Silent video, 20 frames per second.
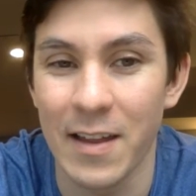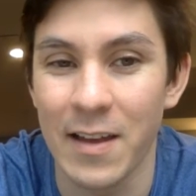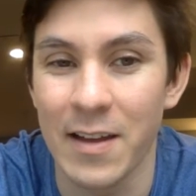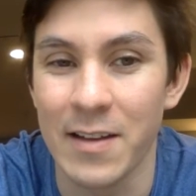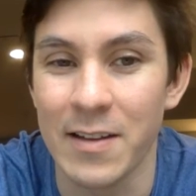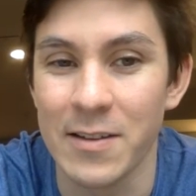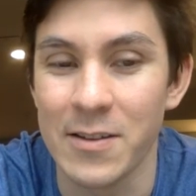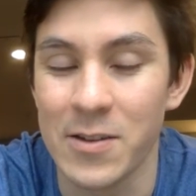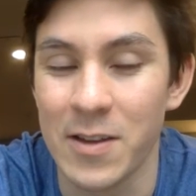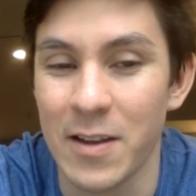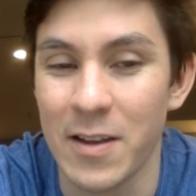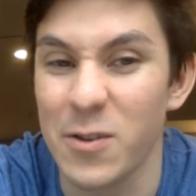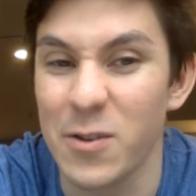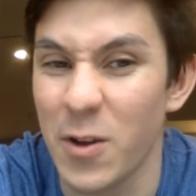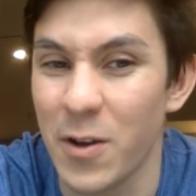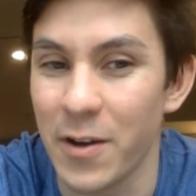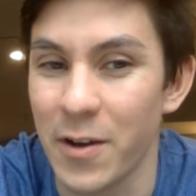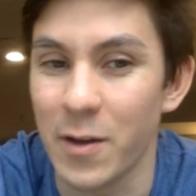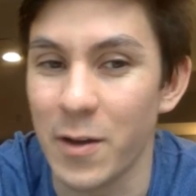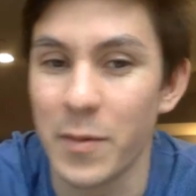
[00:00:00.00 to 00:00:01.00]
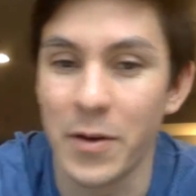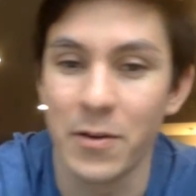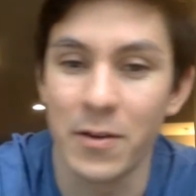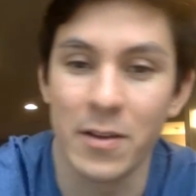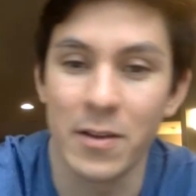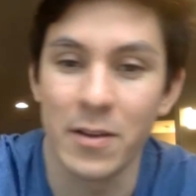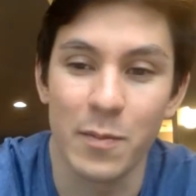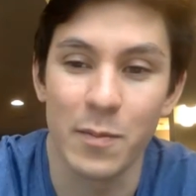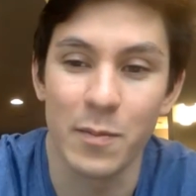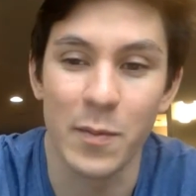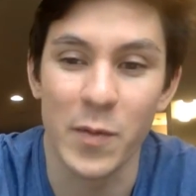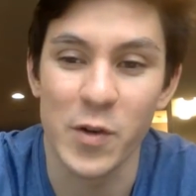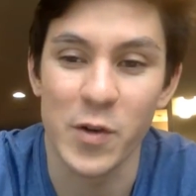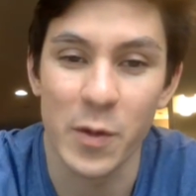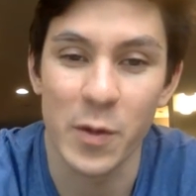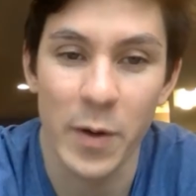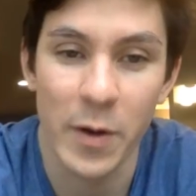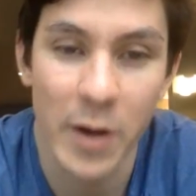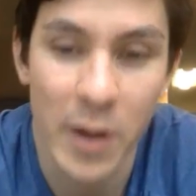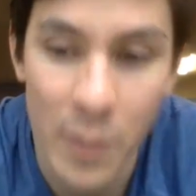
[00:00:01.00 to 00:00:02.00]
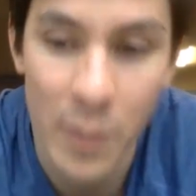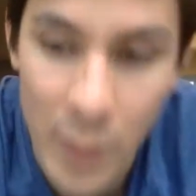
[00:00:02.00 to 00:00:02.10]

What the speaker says: I'll talk about it in the membership area,